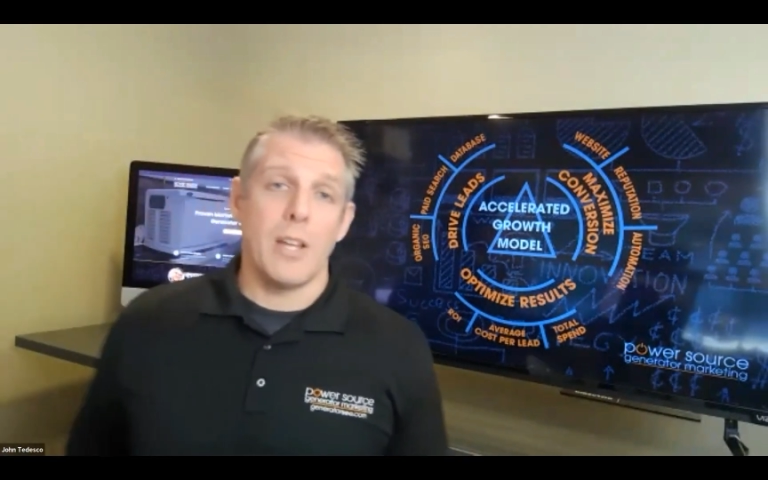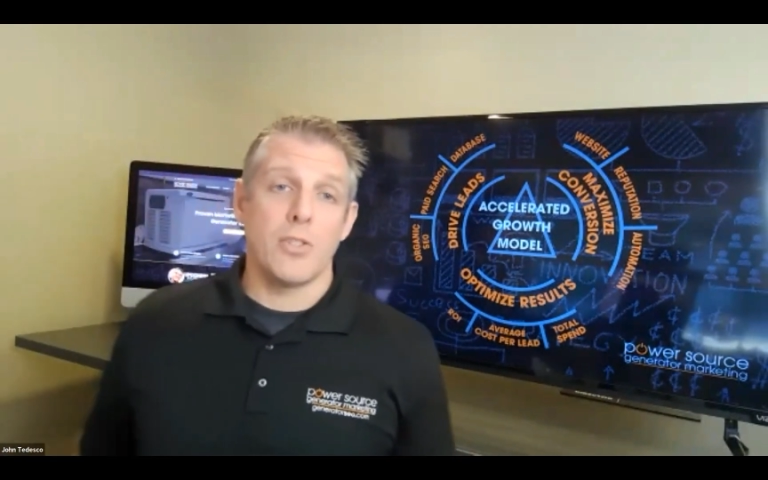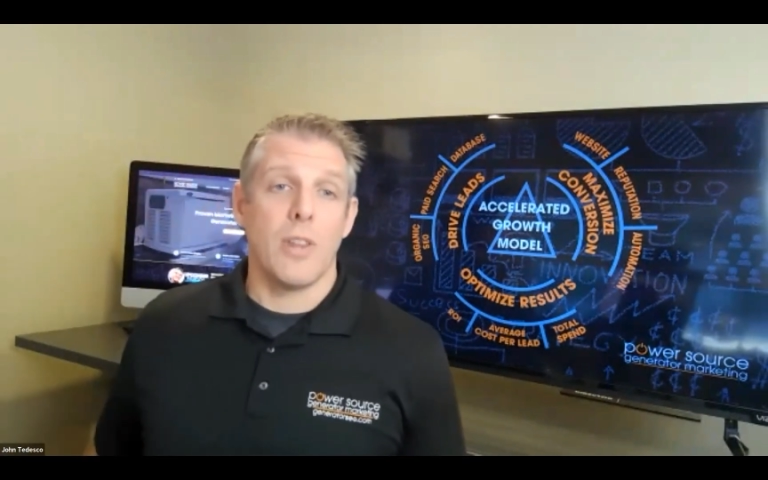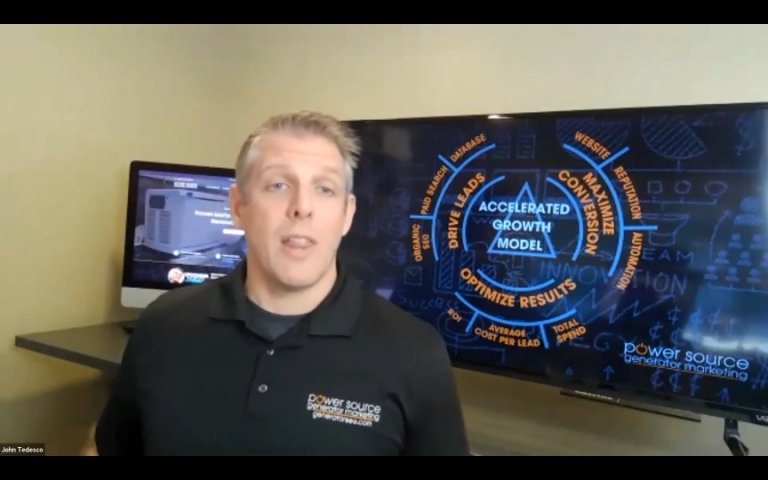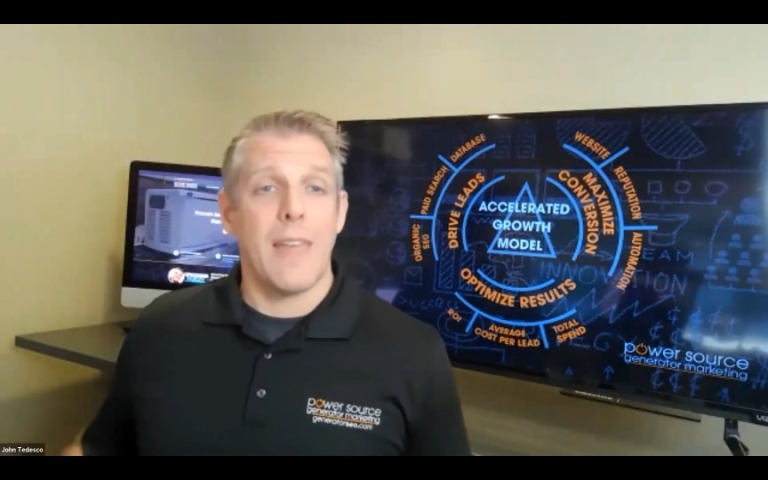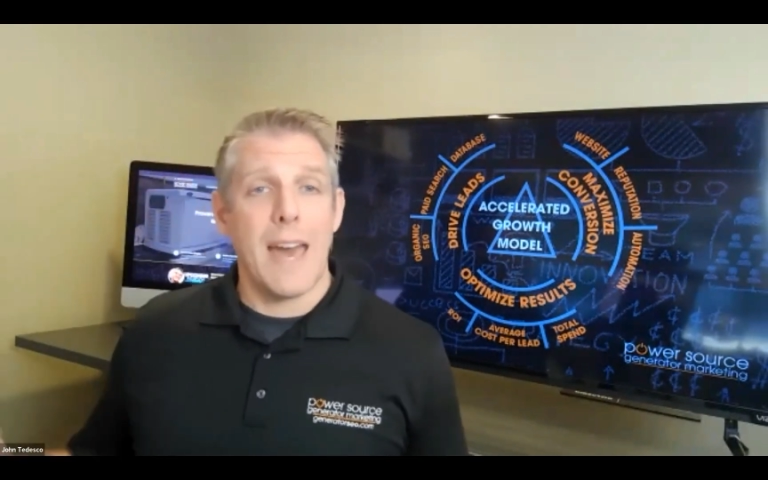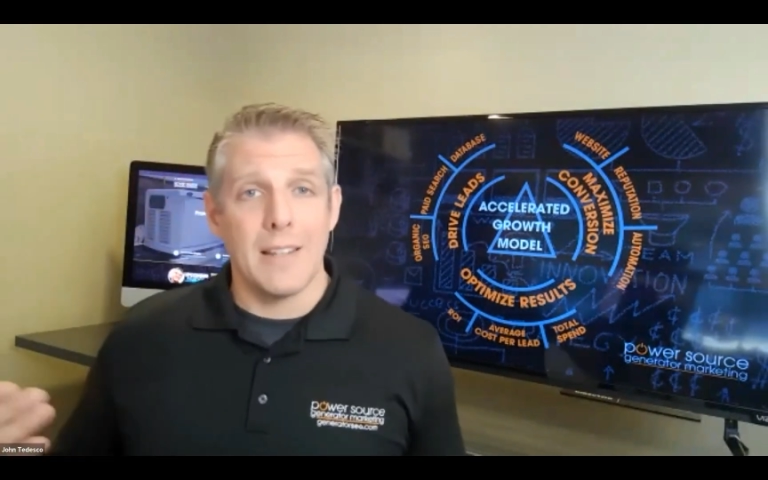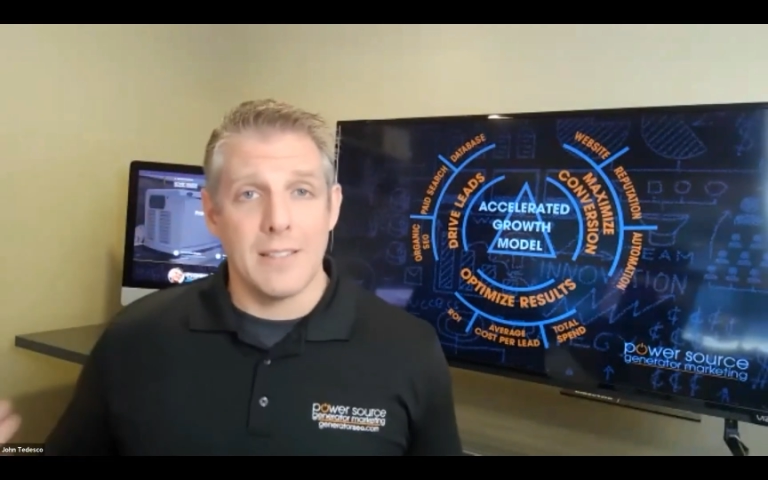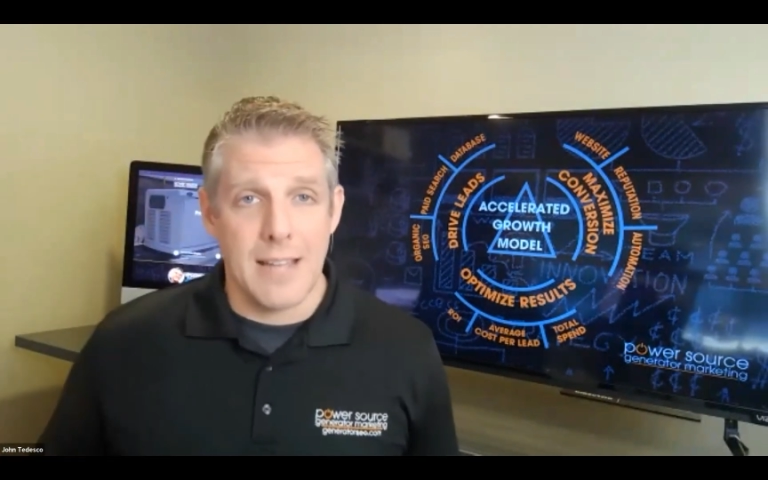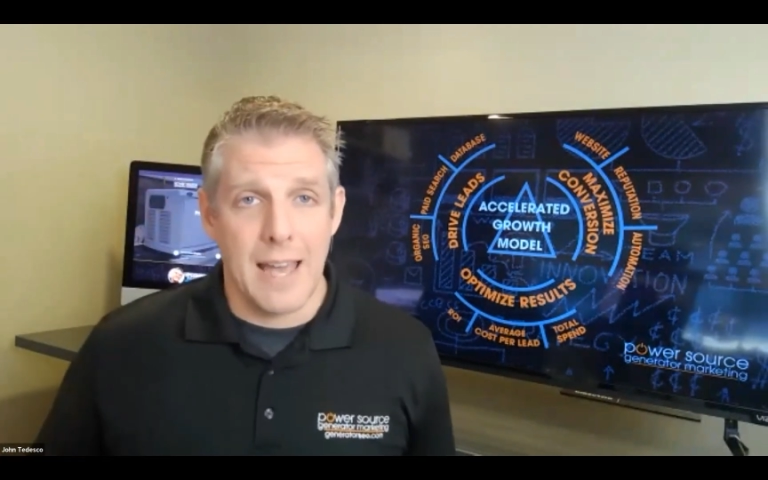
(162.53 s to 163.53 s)
make sure
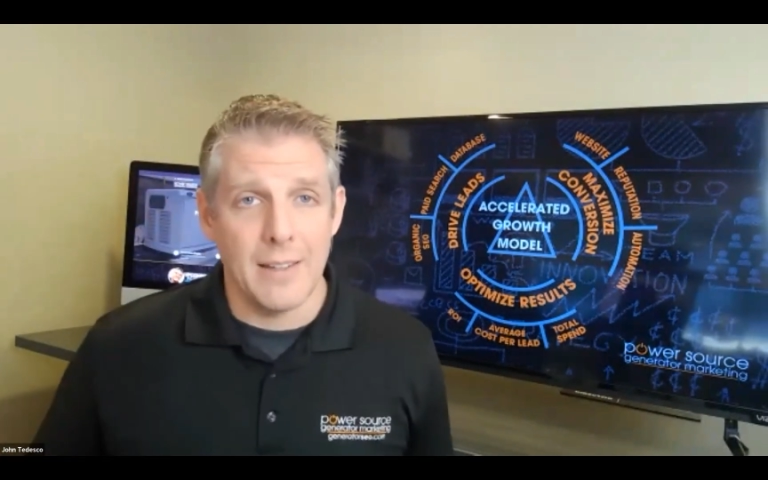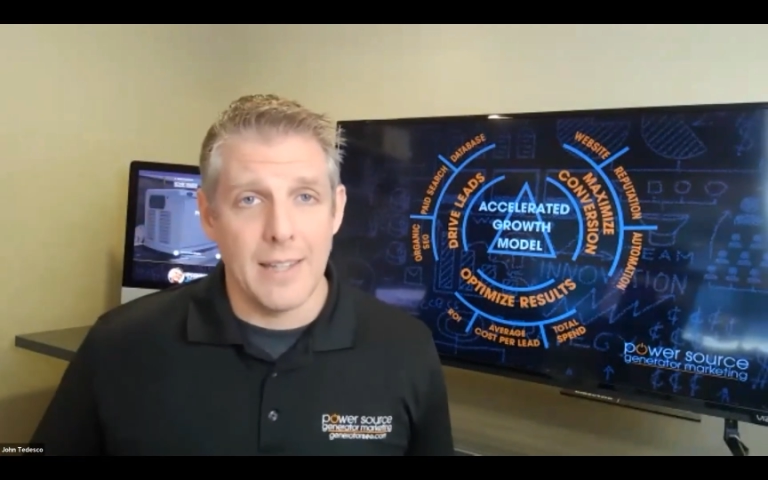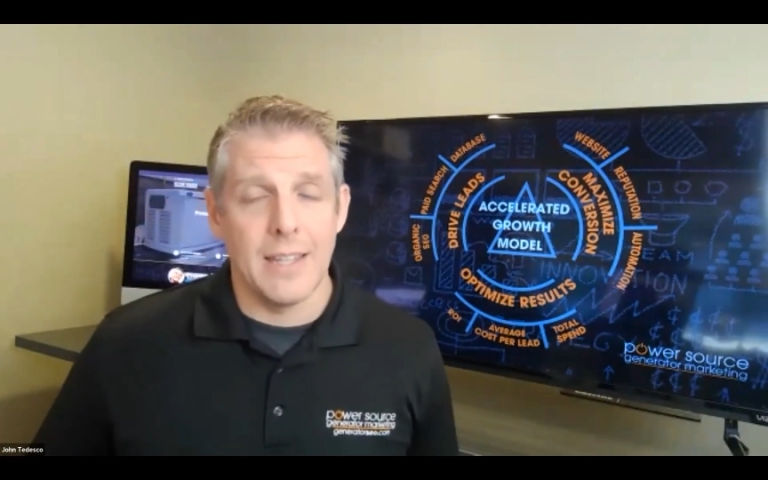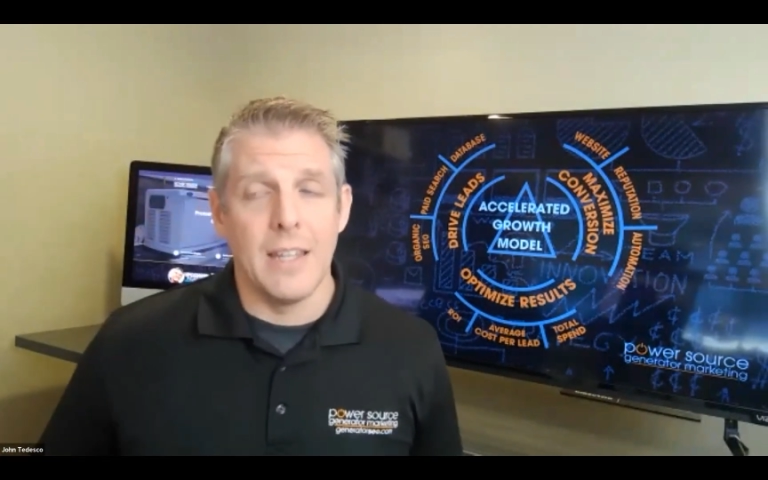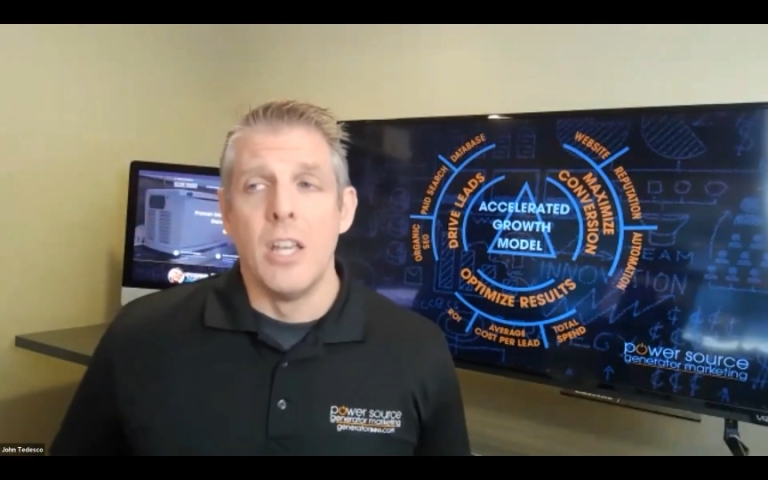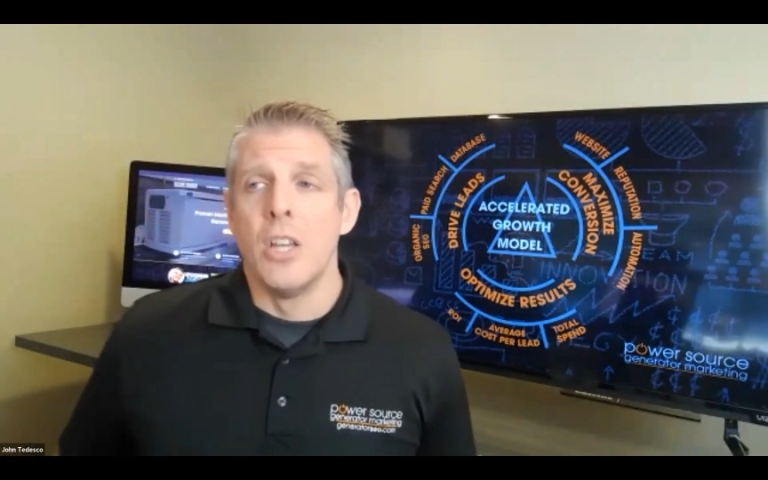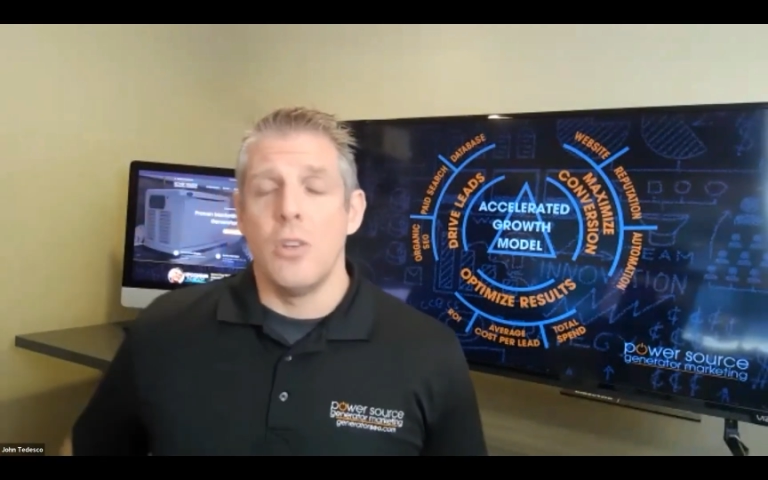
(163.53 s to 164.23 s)
that is dialed in.